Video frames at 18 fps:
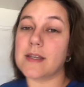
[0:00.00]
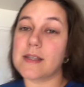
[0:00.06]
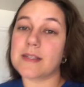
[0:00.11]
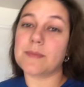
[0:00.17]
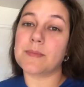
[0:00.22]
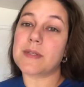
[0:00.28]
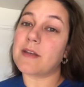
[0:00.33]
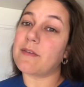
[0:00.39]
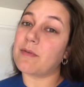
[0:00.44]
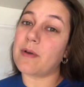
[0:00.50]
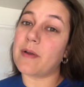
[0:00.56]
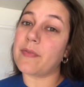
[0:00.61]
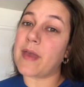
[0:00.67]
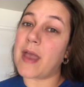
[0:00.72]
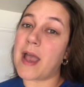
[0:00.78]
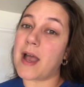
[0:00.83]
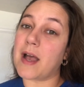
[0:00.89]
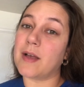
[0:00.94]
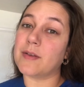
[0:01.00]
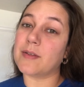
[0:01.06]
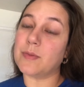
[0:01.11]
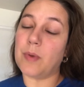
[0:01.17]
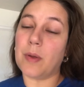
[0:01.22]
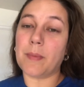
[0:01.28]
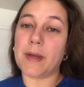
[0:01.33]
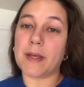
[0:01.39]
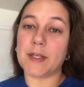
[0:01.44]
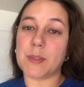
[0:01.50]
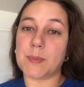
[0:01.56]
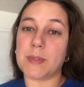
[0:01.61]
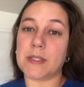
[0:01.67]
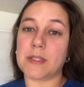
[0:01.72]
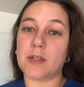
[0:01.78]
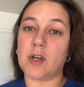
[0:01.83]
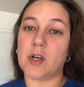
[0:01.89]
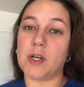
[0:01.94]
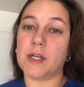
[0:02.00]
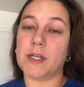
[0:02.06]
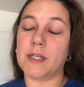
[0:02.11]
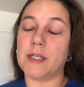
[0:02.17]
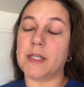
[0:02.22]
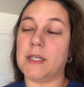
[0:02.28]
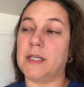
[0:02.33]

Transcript: some stuff around the house while my husband's gone,